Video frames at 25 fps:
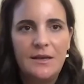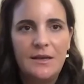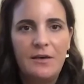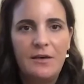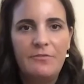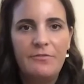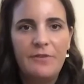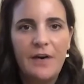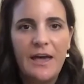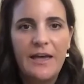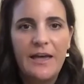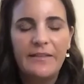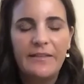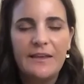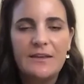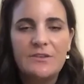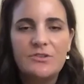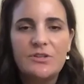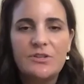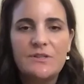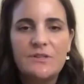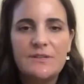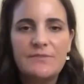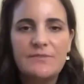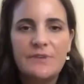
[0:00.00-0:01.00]
of
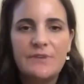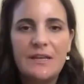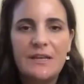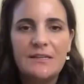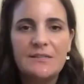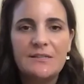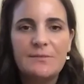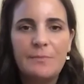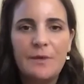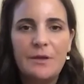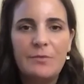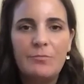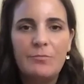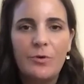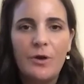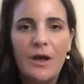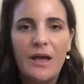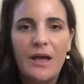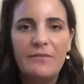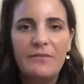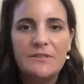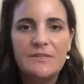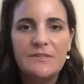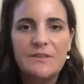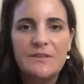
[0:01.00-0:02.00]
violations of intimate
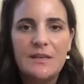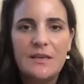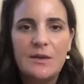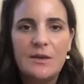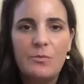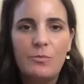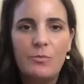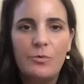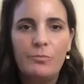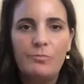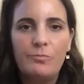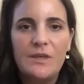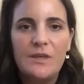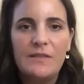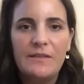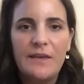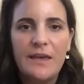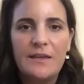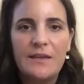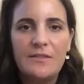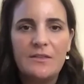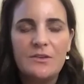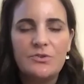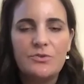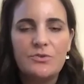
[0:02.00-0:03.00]
privacy will be
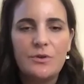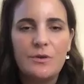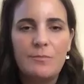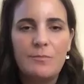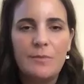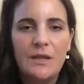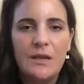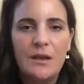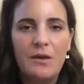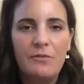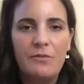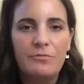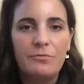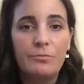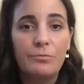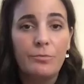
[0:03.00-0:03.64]
like the treatment of